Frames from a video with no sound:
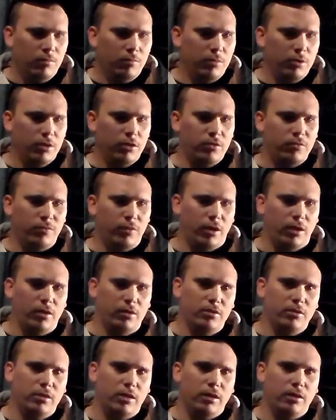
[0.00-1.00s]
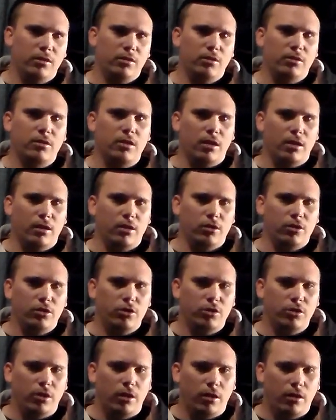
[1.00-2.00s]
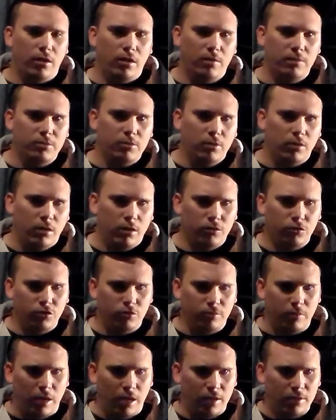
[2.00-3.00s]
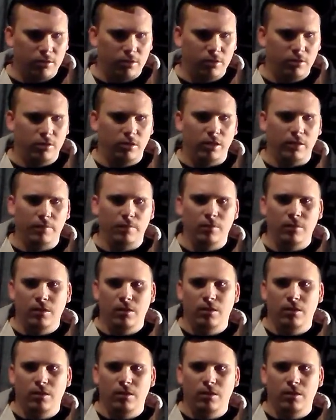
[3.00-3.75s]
But as far as like tire shops, laundromats, there's like